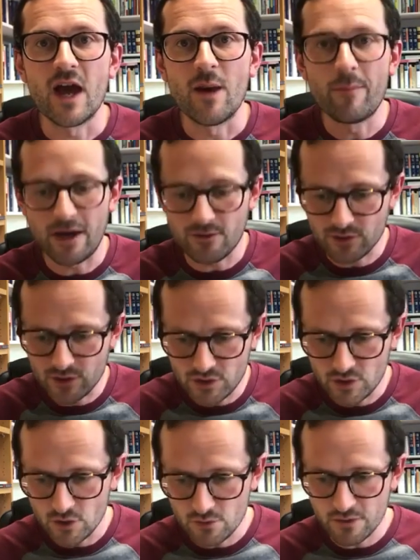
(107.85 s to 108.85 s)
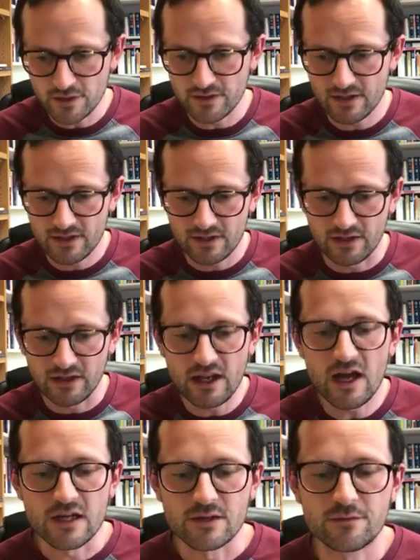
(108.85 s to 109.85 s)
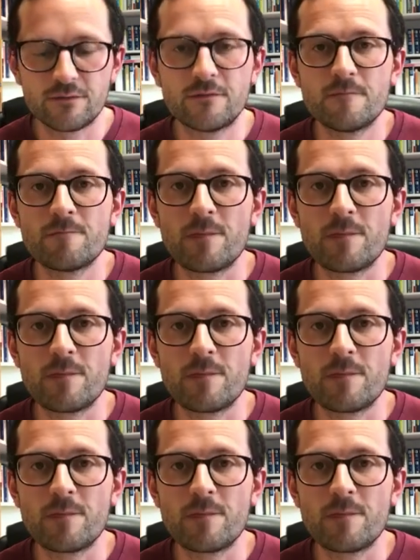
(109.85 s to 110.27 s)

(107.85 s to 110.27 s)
about human life,